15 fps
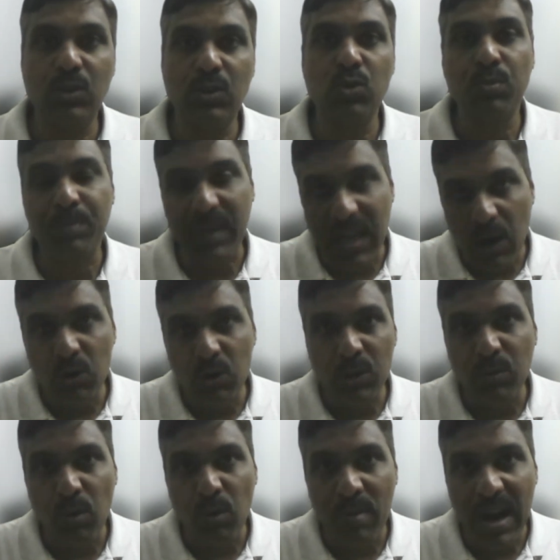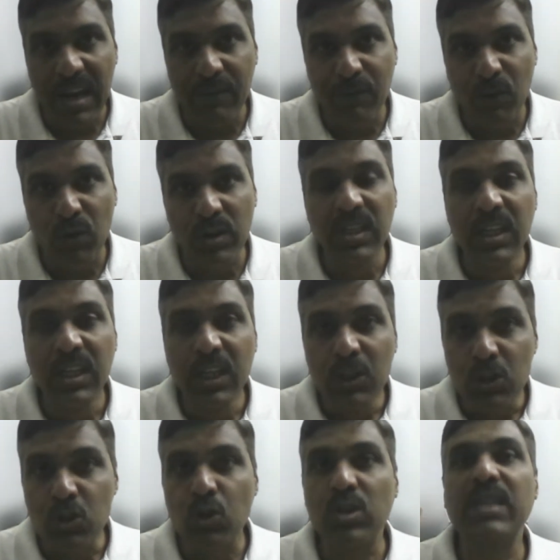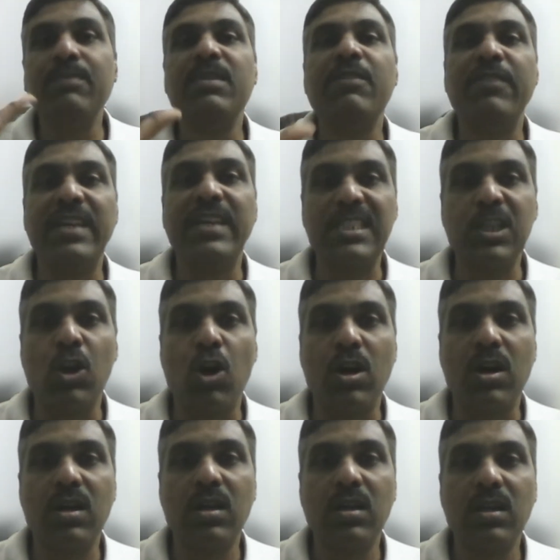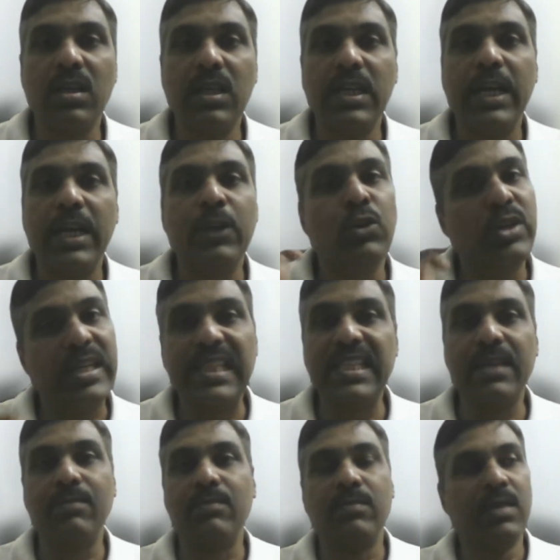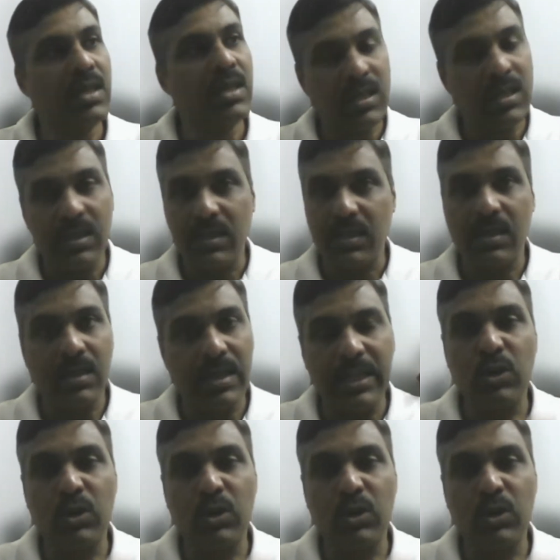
You pick out your mobile phone, show them the face lock, and you tell them, in